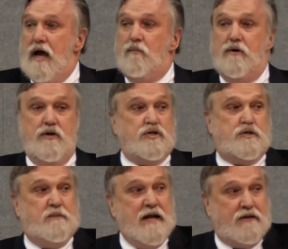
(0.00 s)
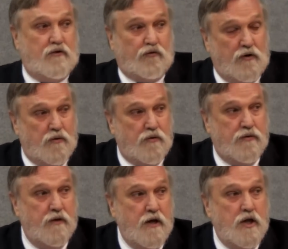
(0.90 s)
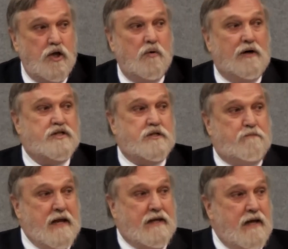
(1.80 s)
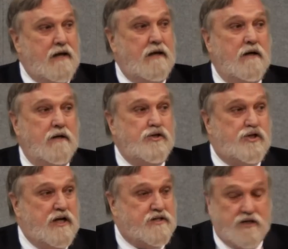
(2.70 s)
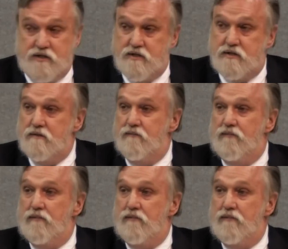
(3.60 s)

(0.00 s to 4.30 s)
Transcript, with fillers: And when you speak the truth, you are speaking Jesus.